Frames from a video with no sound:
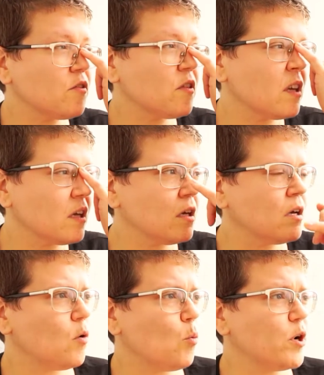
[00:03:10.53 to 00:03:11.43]
thing,
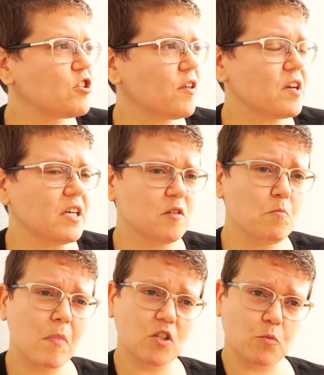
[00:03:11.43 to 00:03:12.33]
which I think is
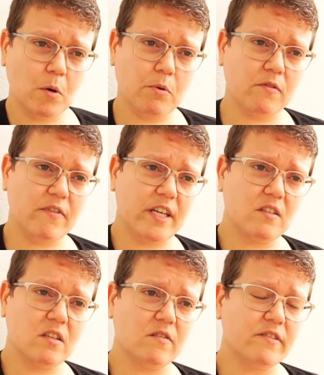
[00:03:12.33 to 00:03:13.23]
much more
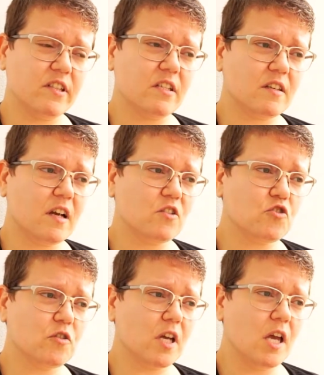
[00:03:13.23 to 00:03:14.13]
pervasive in this
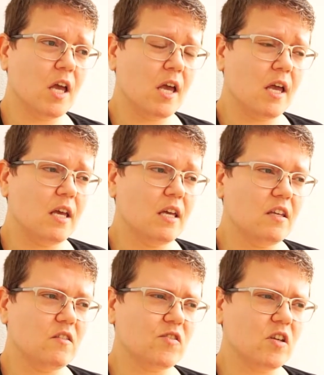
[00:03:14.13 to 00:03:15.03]
country,
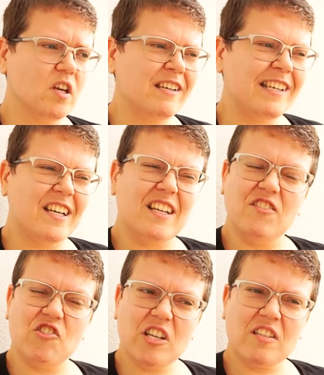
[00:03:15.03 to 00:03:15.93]
is
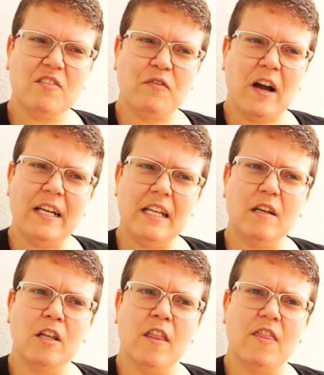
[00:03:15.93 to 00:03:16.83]
just
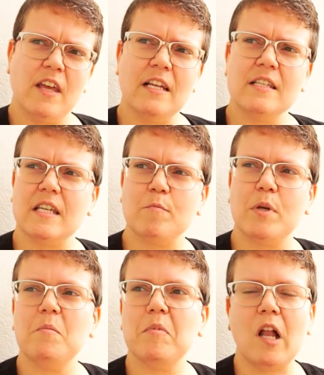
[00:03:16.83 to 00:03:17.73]
finding things and
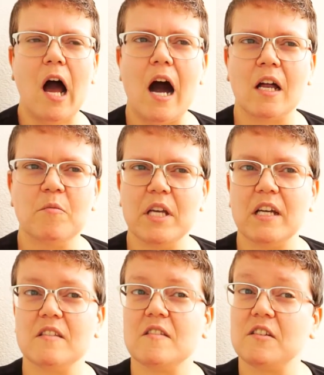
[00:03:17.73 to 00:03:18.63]
people odd
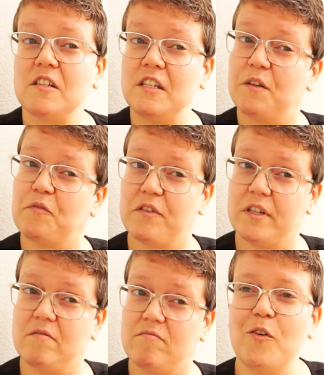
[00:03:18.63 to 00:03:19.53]
because they're
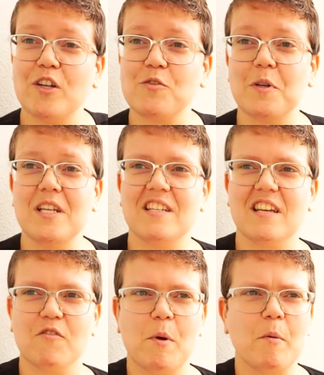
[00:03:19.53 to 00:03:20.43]
different. We also need
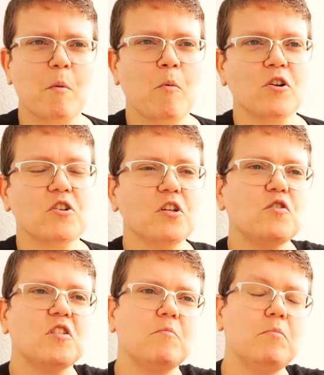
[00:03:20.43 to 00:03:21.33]
to remember Portugal
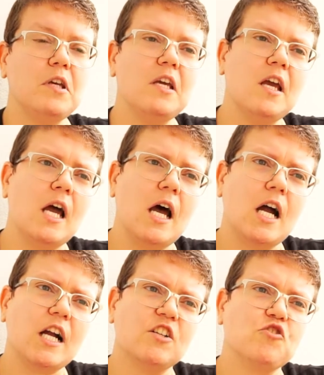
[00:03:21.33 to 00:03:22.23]
used to be
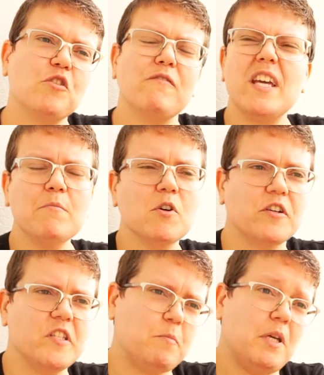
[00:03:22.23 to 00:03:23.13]
a country of
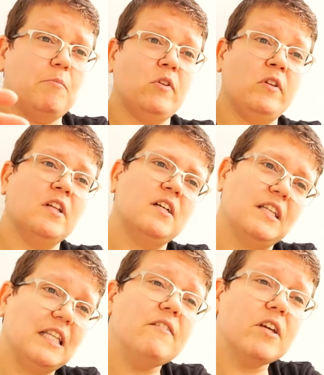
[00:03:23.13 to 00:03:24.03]
immigrants, people
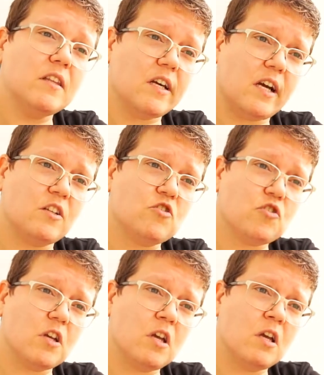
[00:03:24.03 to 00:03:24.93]
leaving the
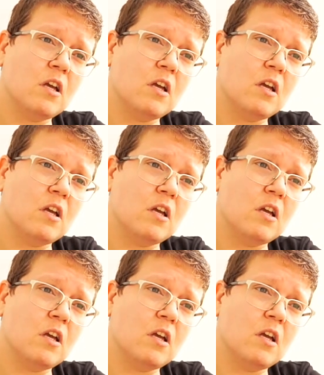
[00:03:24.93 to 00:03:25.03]
country